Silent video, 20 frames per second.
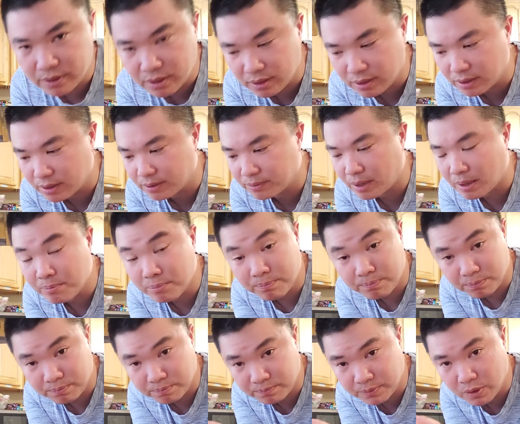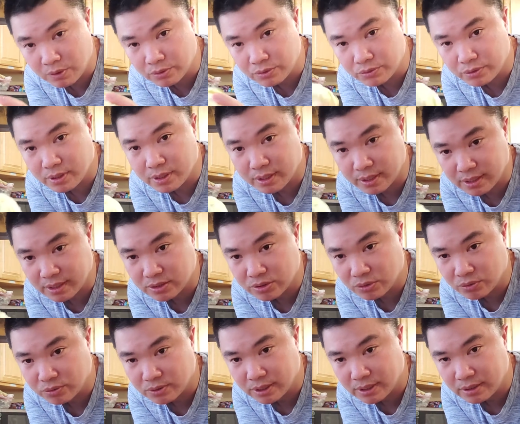I'm going to cook this
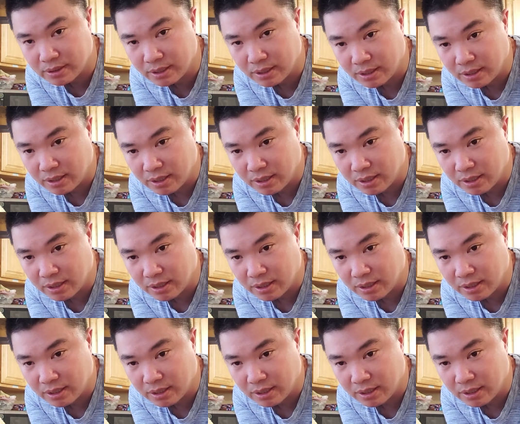whole thing.